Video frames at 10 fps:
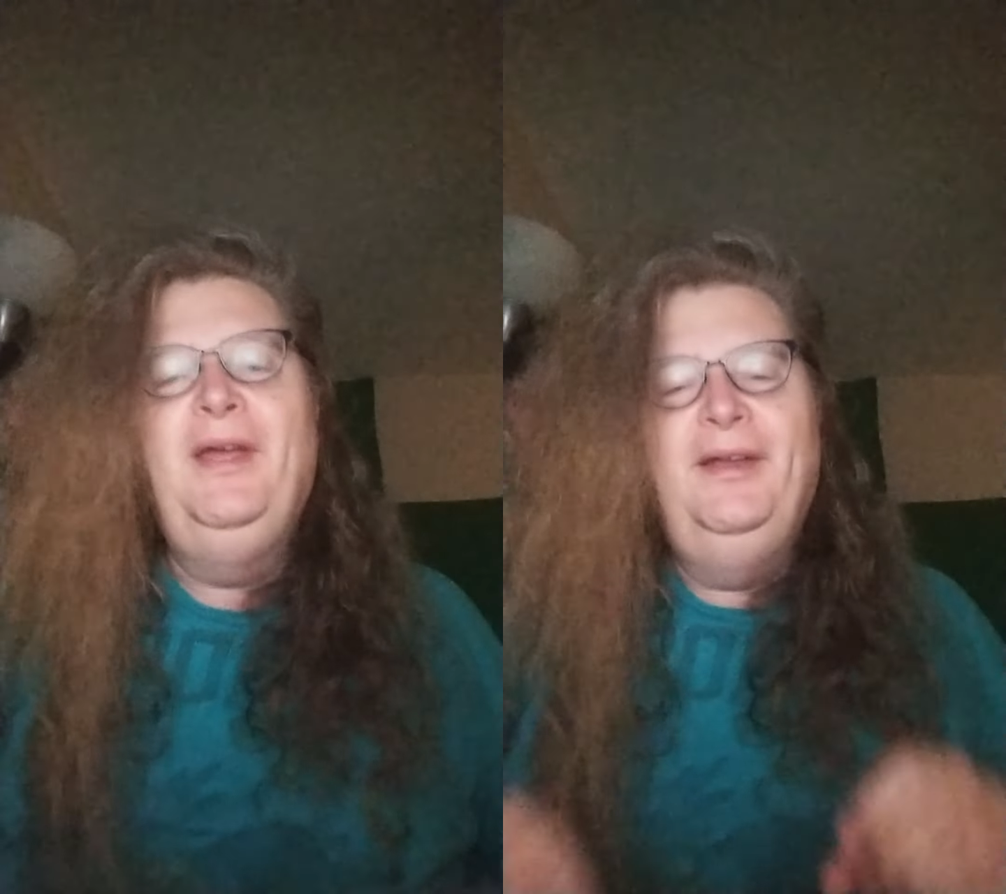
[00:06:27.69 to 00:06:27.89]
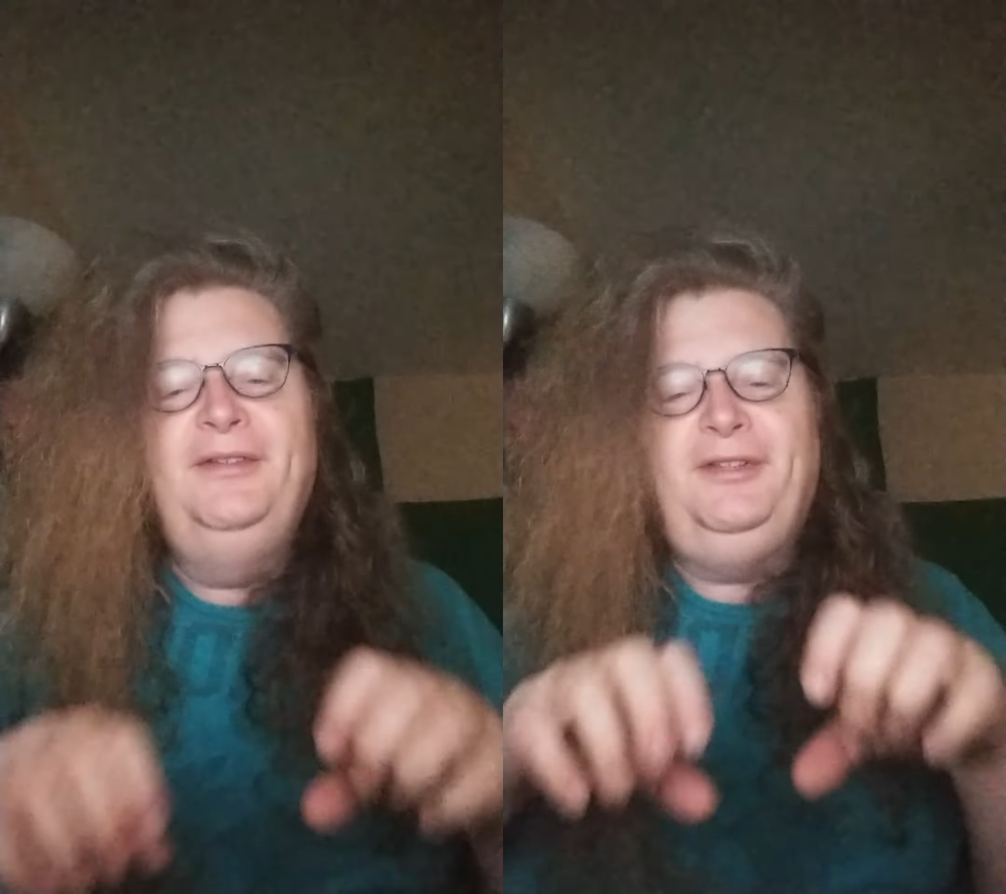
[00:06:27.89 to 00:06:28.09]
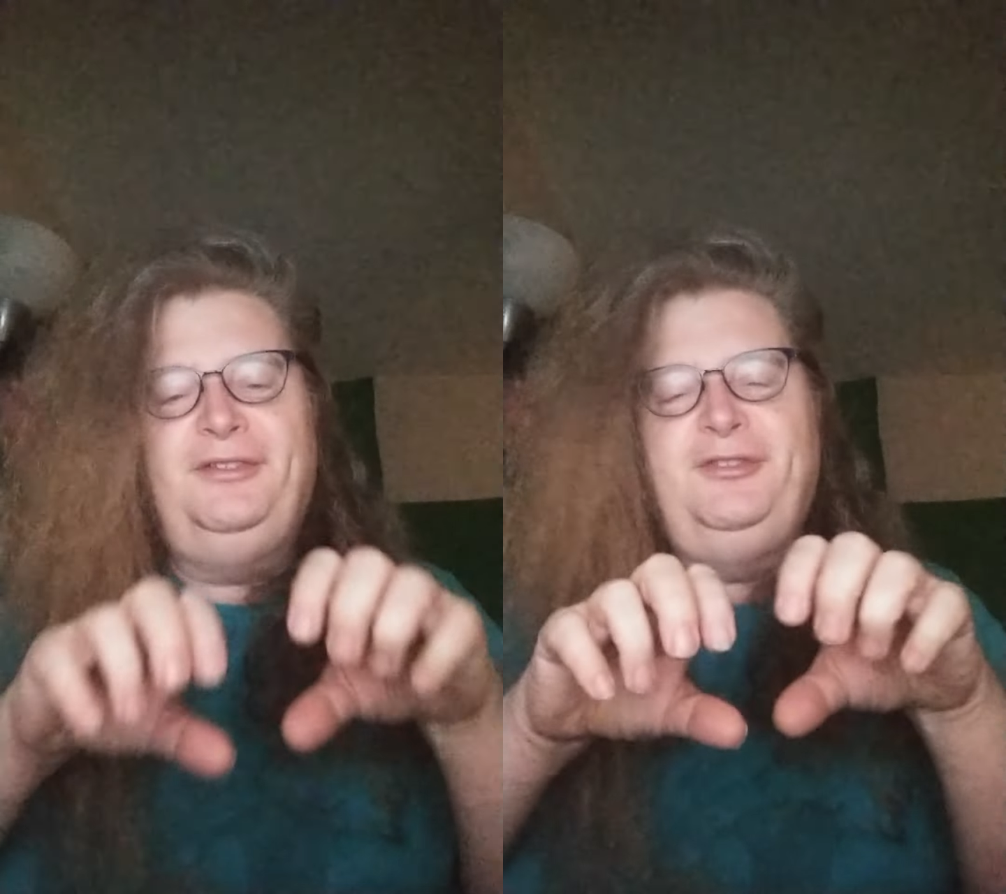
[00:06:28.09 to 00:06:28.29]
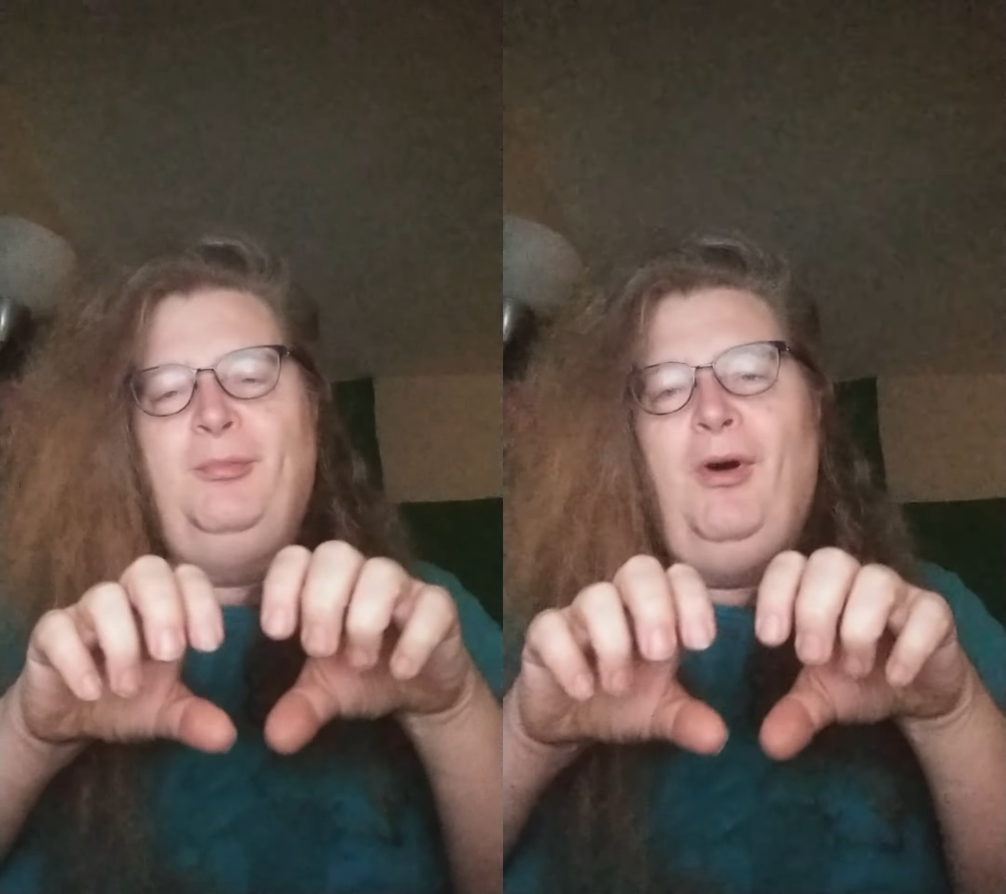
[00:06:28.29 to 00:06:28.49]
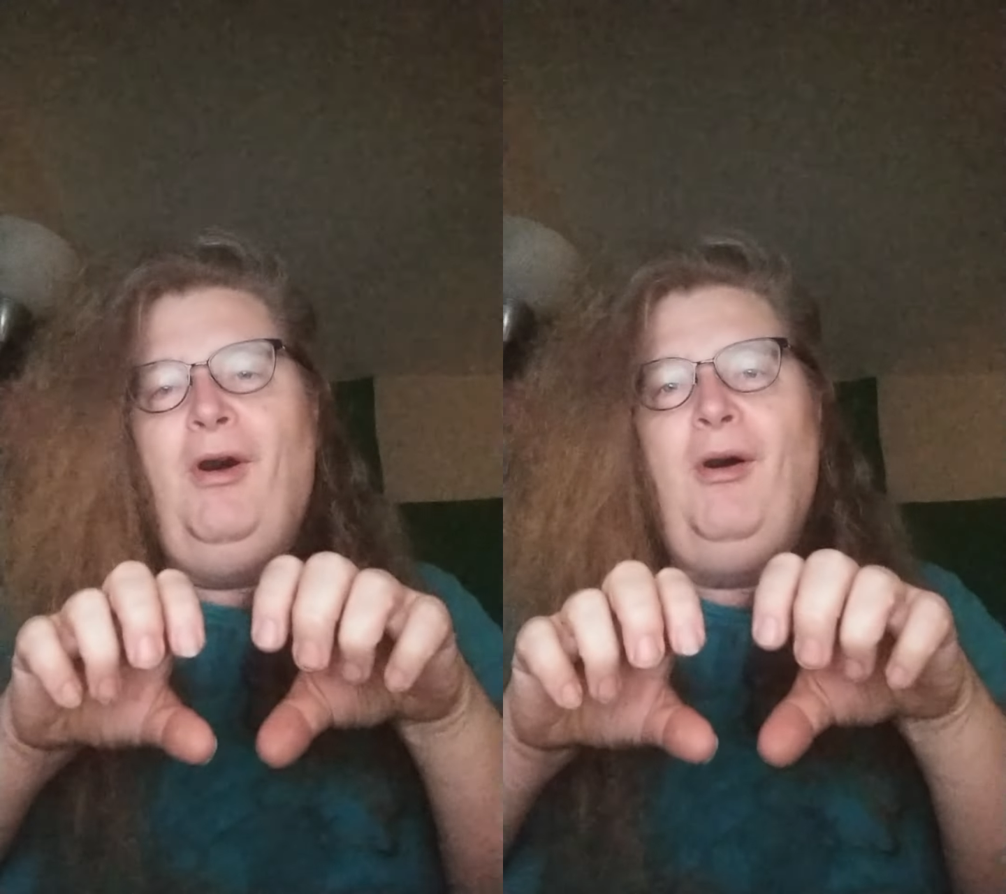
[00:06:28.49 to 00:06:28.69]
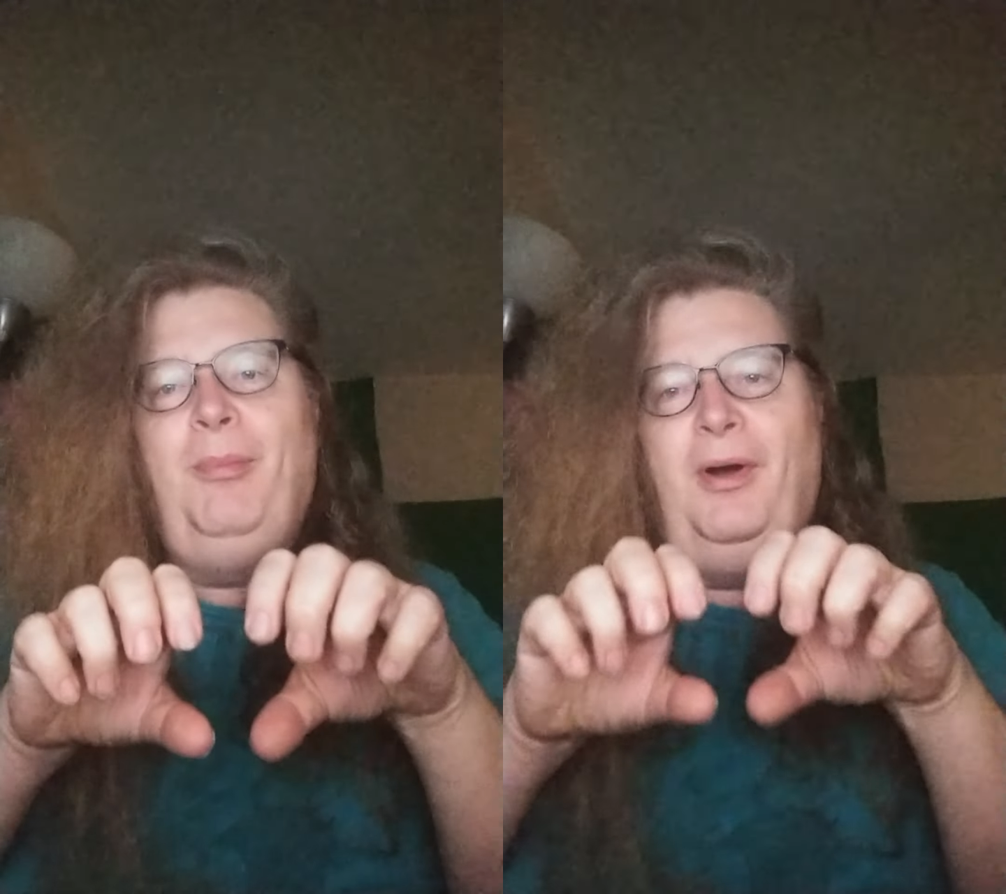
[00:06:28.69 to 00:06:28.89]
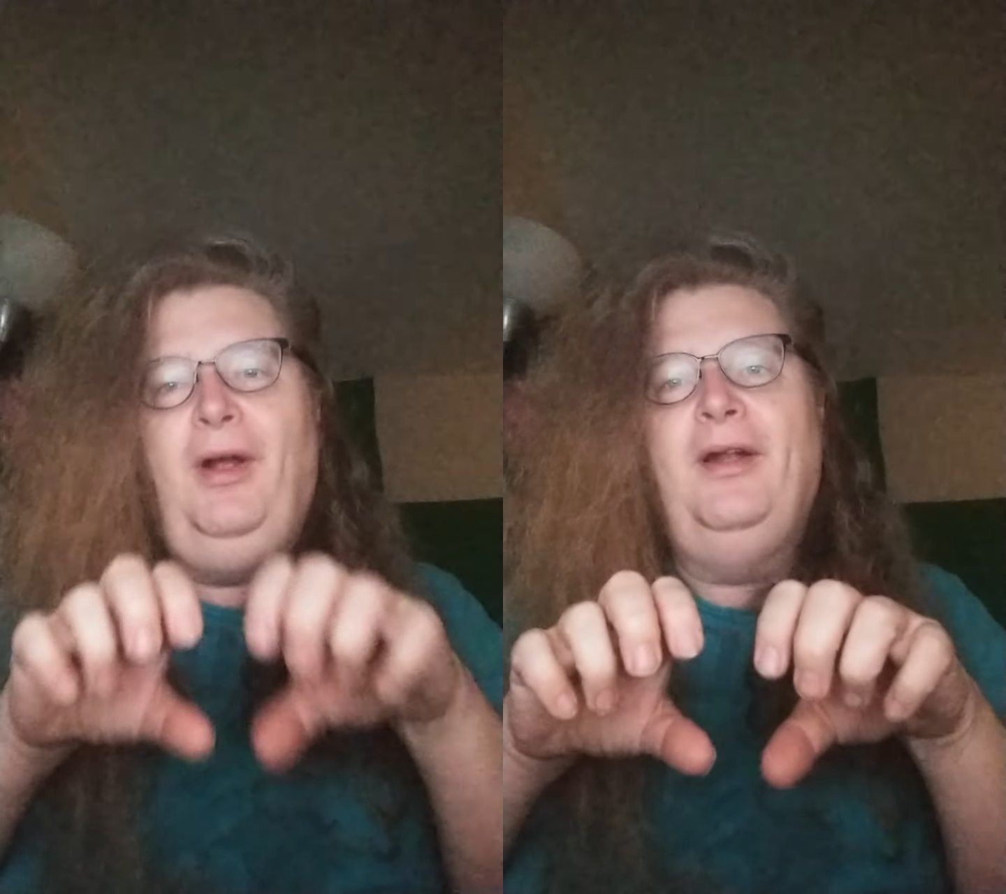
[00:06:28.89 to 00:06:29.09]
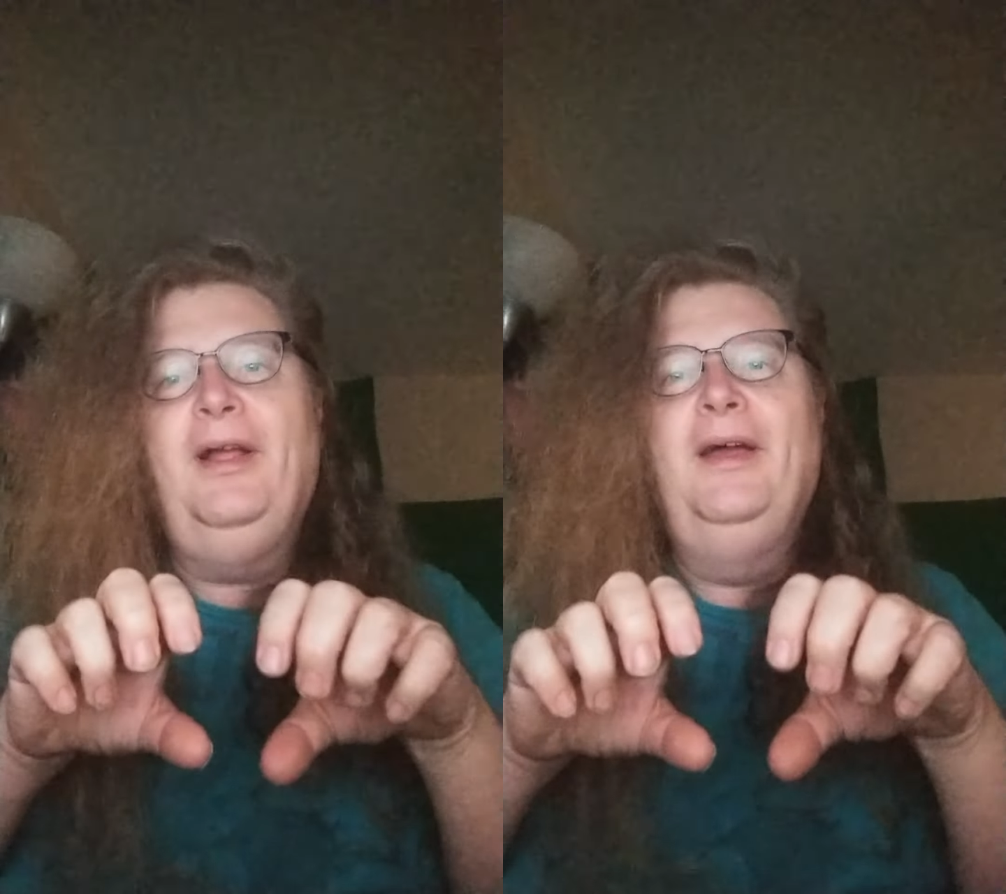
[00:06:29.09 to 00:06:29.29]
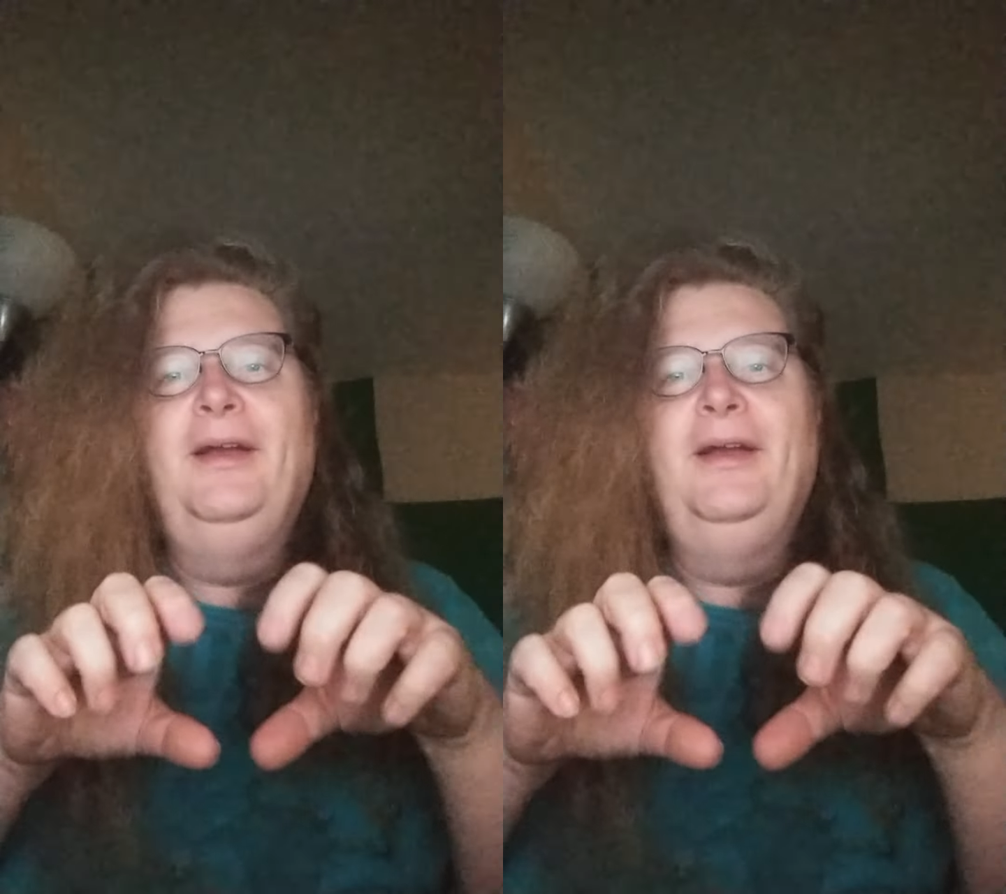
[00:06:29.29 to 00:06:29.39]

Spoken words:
is a small part